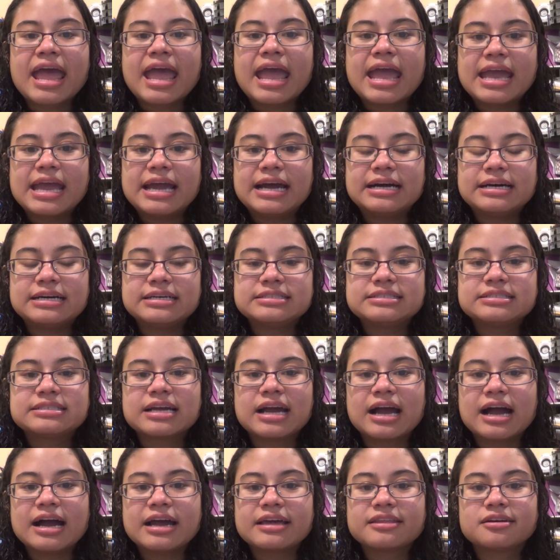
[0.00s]
And
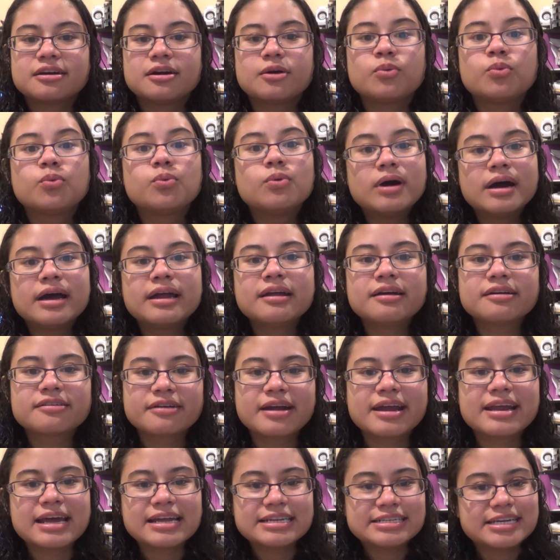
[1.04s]
I thought, what a
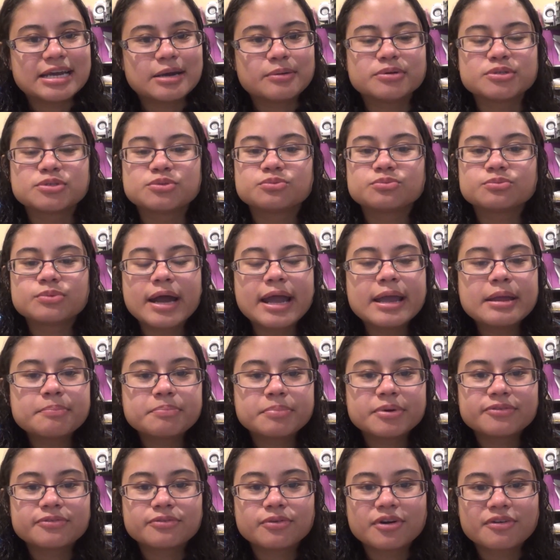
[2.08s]
great idea. It was right
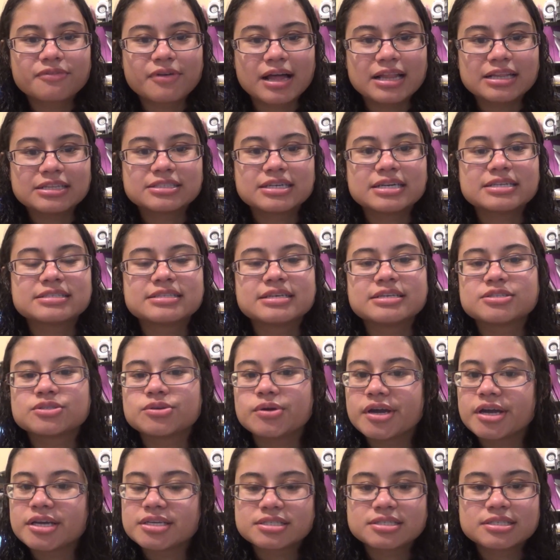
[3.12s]
before Valentine's Day, so
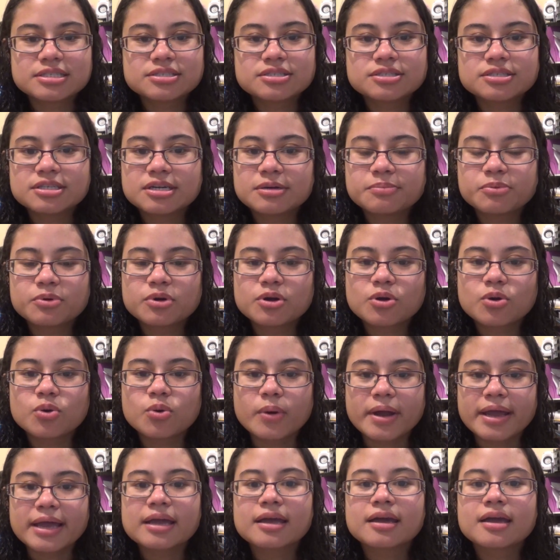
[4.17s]
I stitched it up real
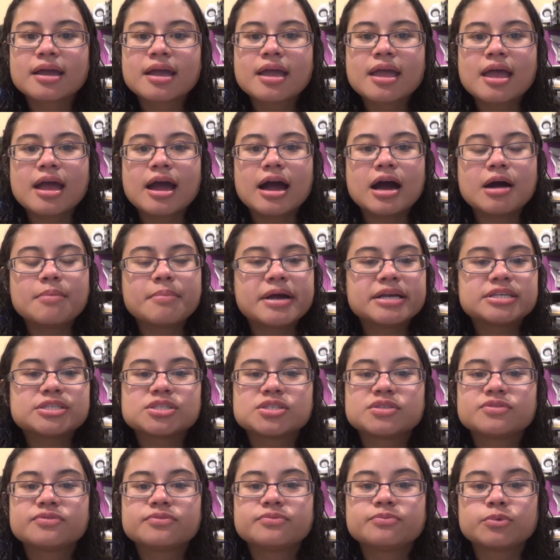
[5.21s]
quick. I
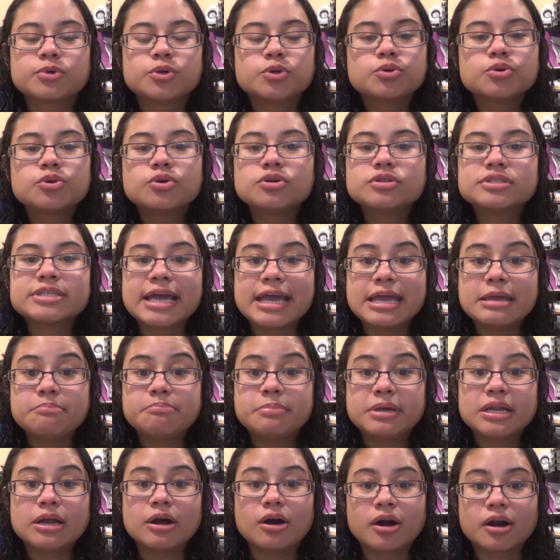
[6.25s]
just Googled
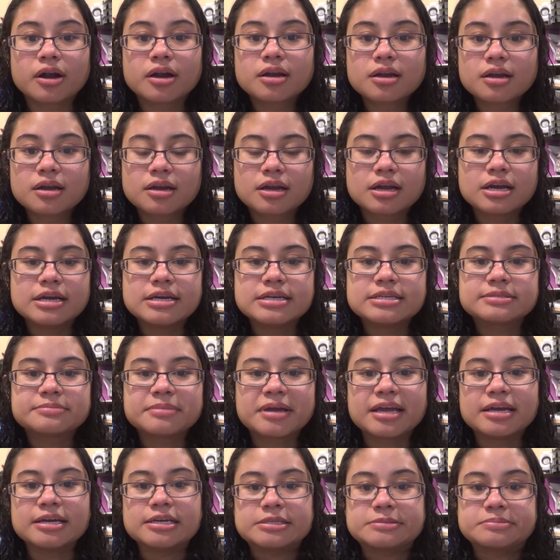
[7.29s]
8-bit heart because
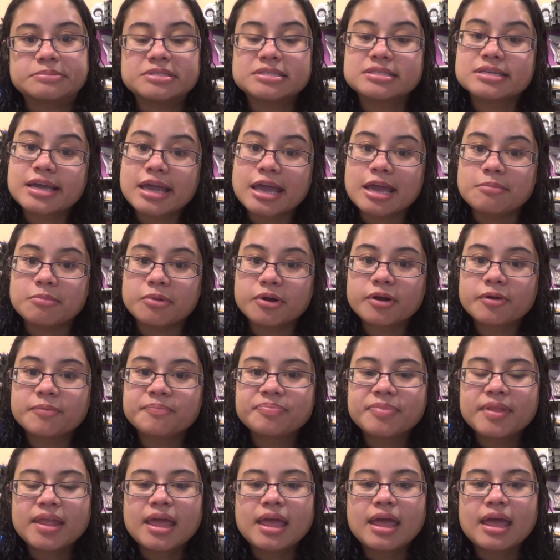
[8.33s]
my husband's a gamer.
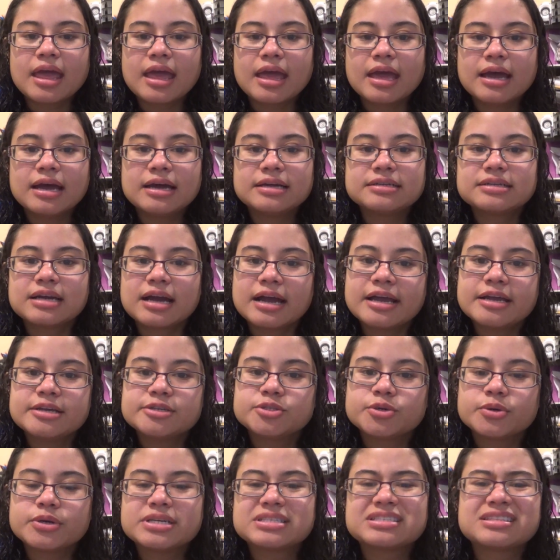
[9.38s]
And I
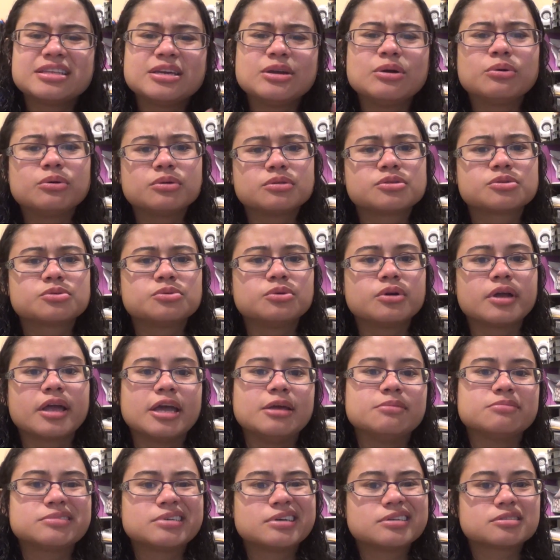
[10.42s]
enjoy the old school
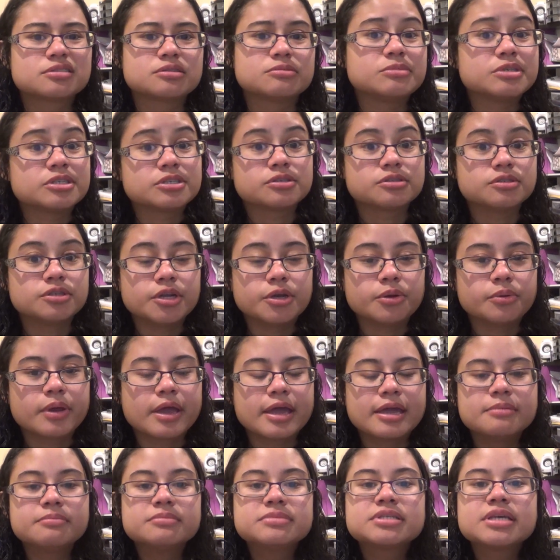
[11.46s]
games, not so much the new
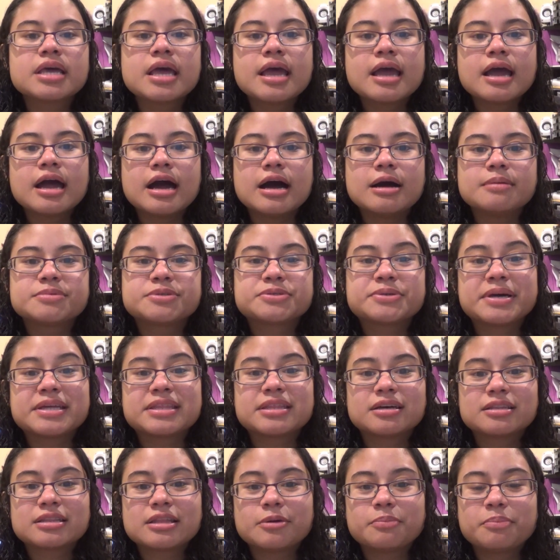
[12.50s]
games. So I
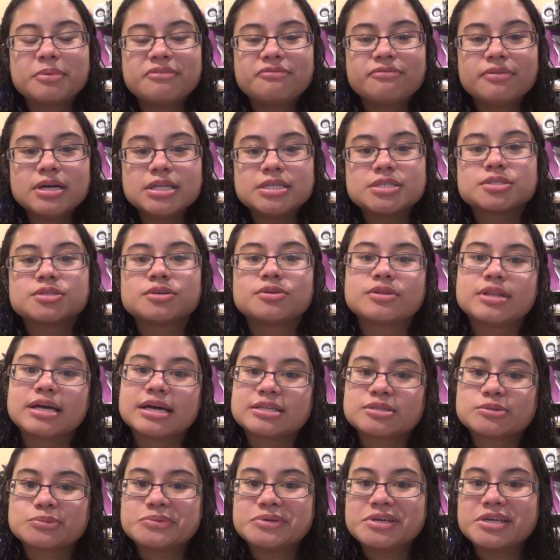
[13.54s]
thought that'd be fun. So
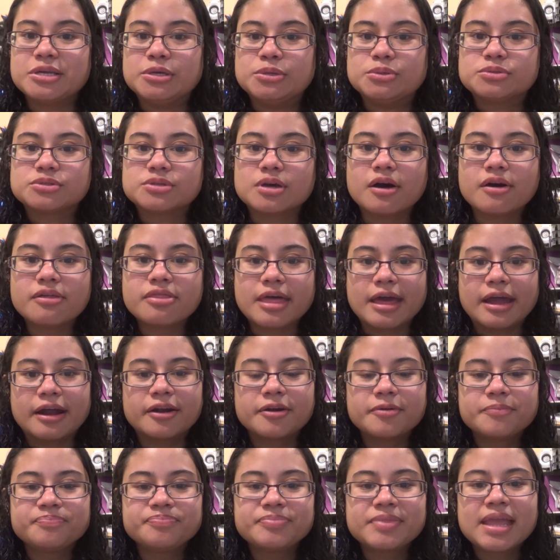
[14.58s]
that's what you saw
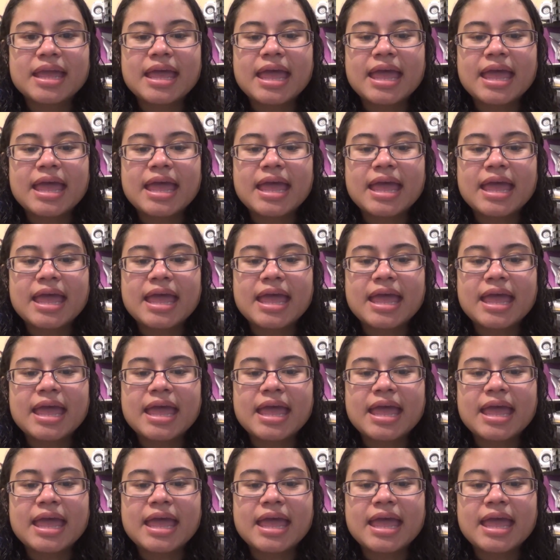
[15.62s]
there.